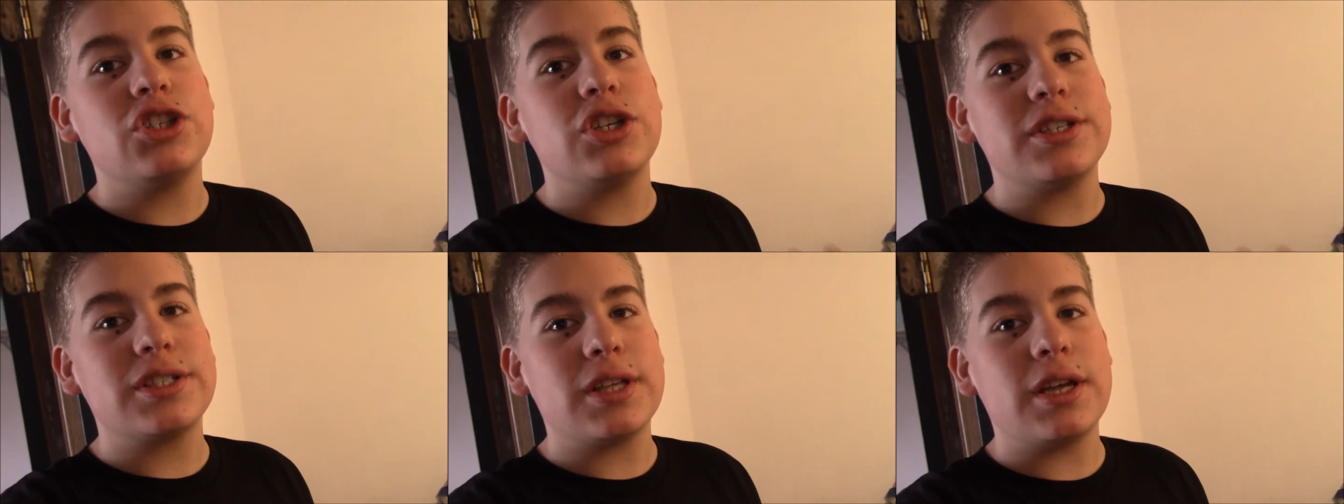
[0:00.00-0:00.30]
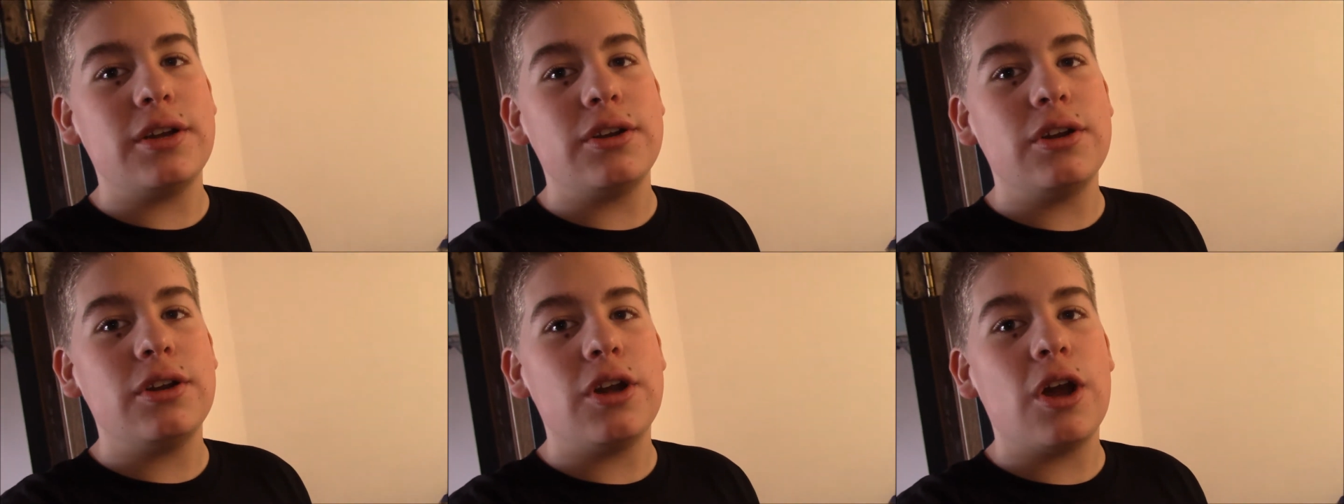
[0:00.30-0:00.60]
Just
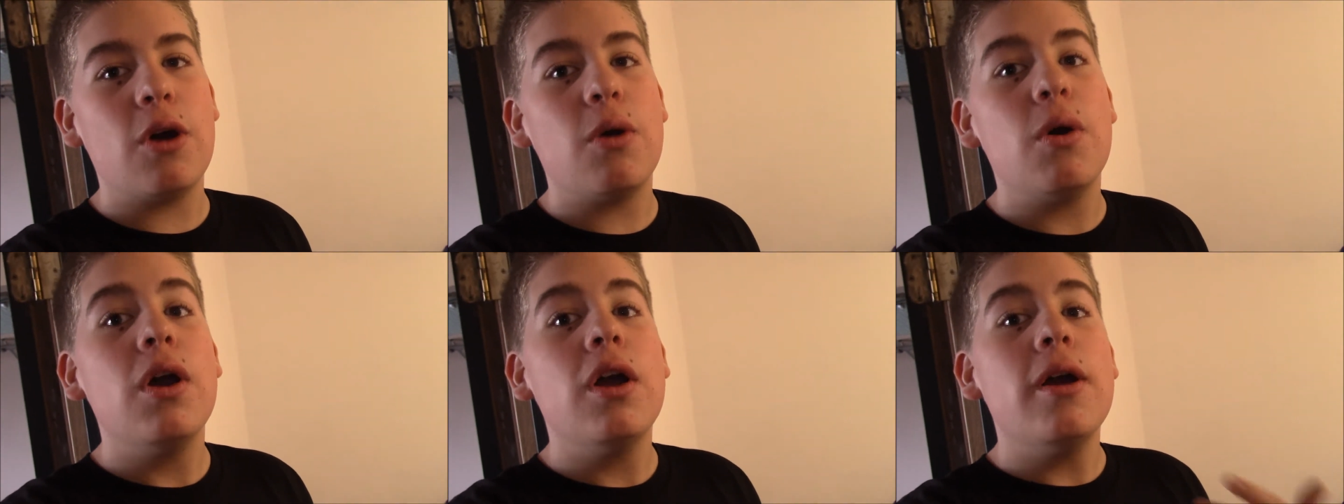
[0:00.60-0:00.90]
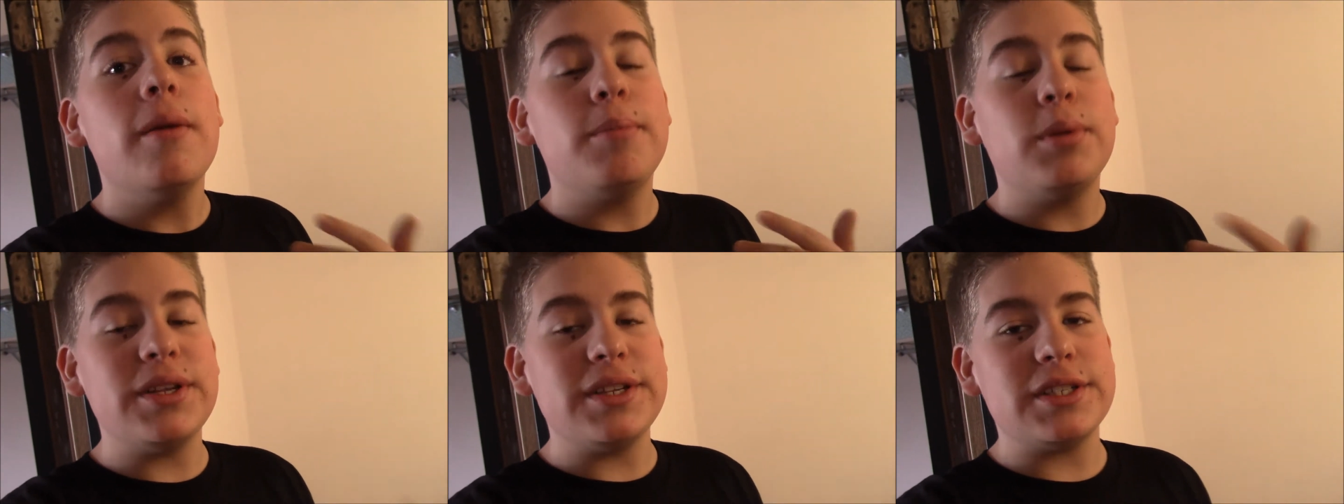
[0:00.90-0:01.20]
let you know.
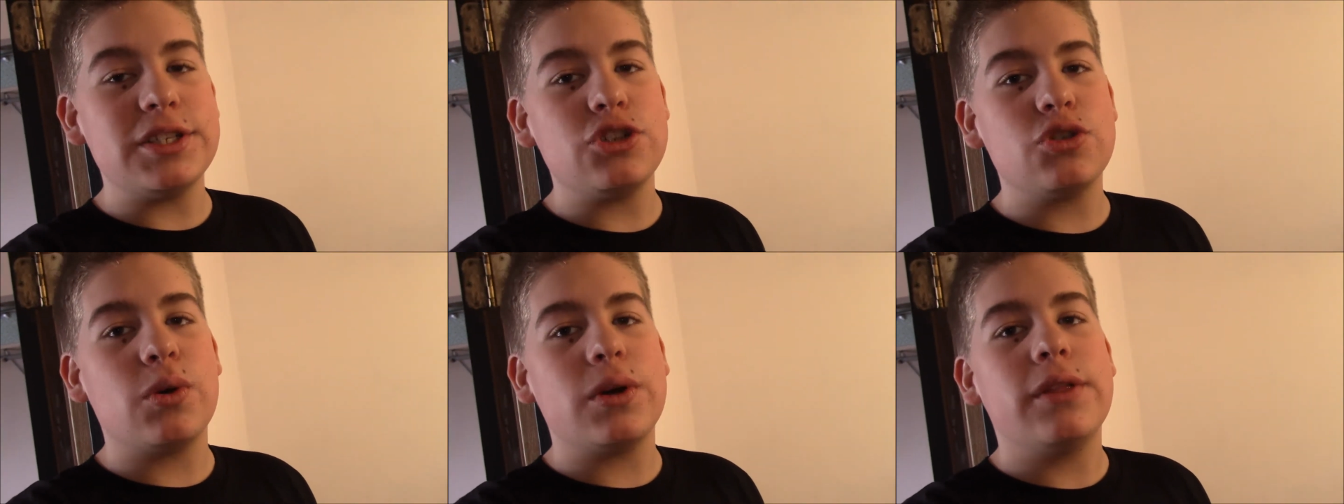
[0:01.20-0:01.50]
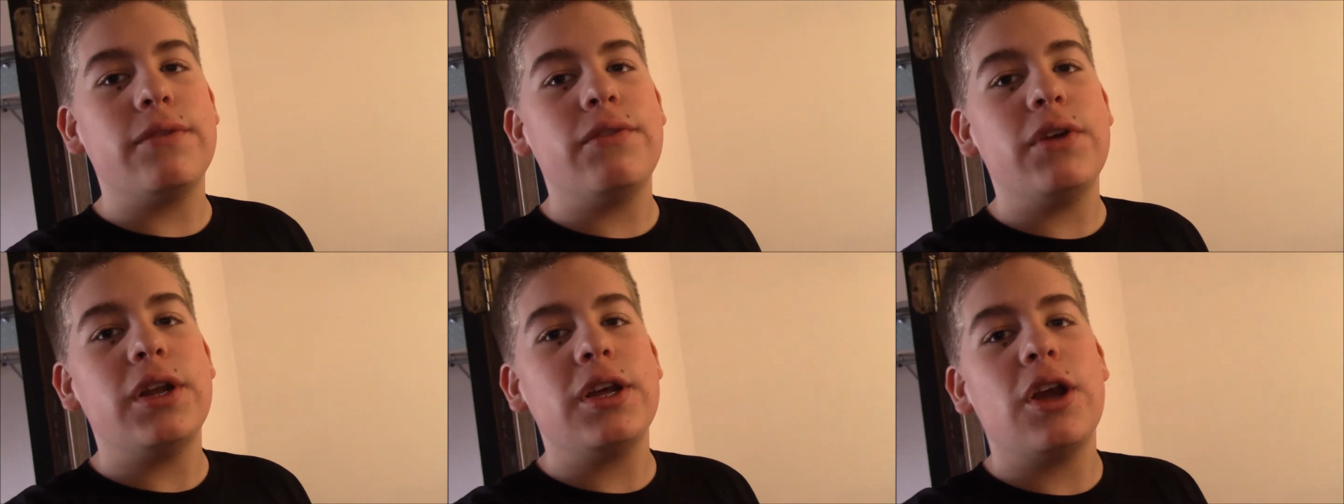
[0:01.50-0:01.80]
Please enjoy
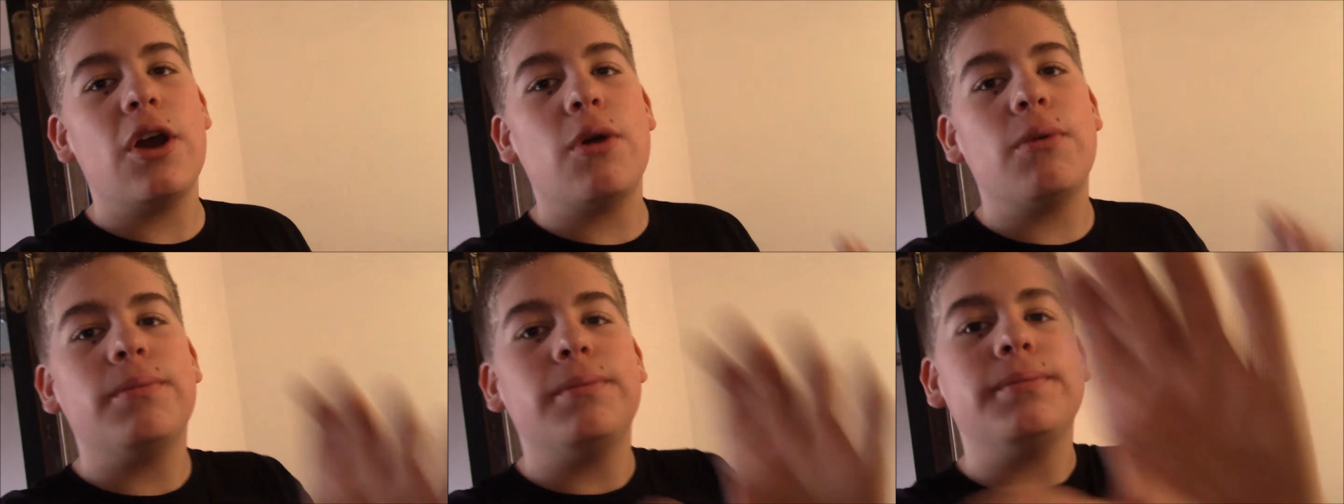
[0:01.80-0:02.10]
the video.